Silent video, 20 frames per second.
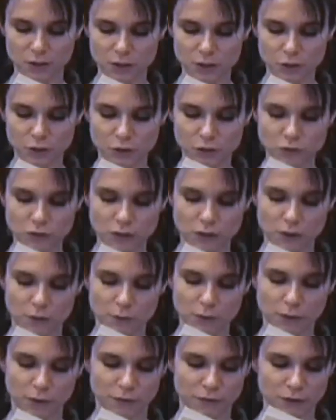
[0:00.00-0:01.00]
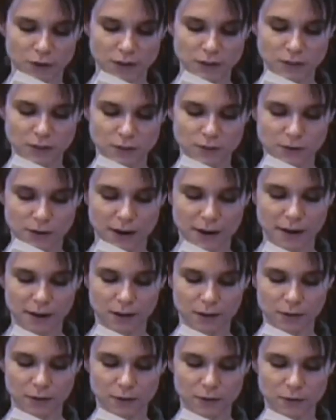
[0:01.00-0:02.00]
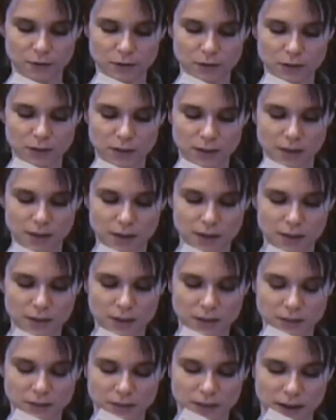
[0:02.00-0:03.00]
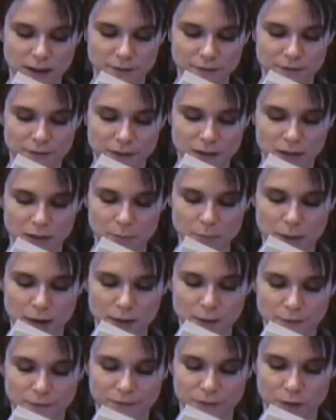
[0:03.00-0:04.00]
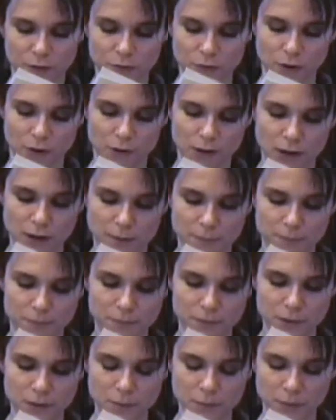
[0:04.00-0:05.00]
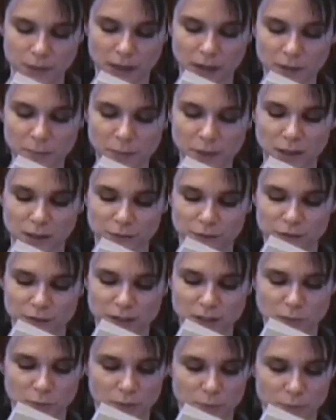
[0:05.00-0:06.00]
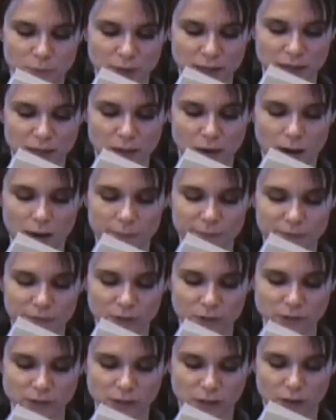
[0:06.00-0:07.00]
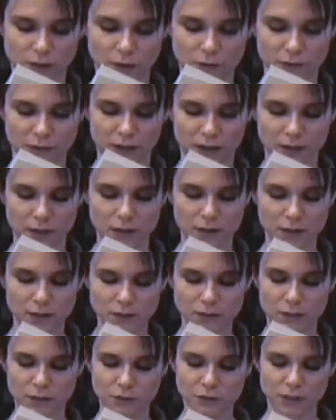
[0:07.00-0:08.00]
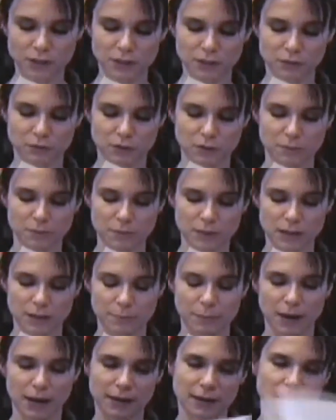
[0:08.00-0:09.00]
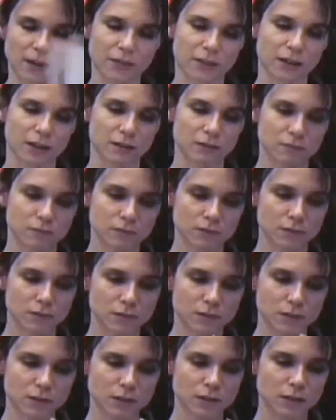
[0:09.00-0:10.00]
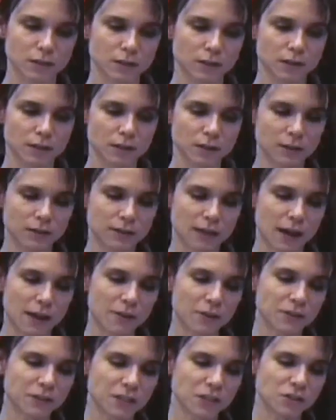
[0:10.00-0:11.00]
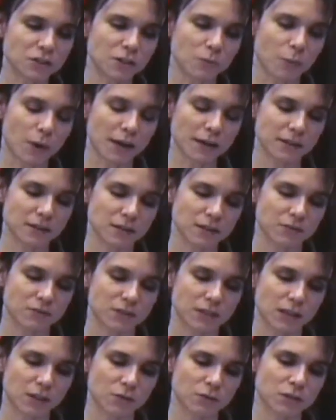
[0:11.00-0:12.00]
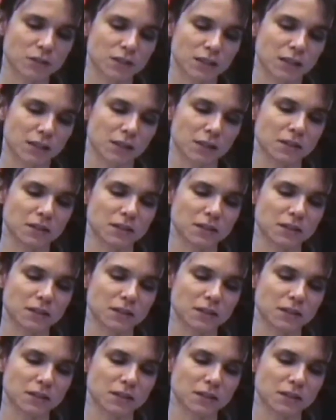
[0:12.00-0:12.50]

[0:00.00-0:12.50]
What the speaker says: She used to go with her friends to try on clothes that did not fit and made her feel grown up. Penelope and her friends would bring in armfuls of clothing to the dressing room and buy nothing. Now the dingy whiteness of St. Louis Center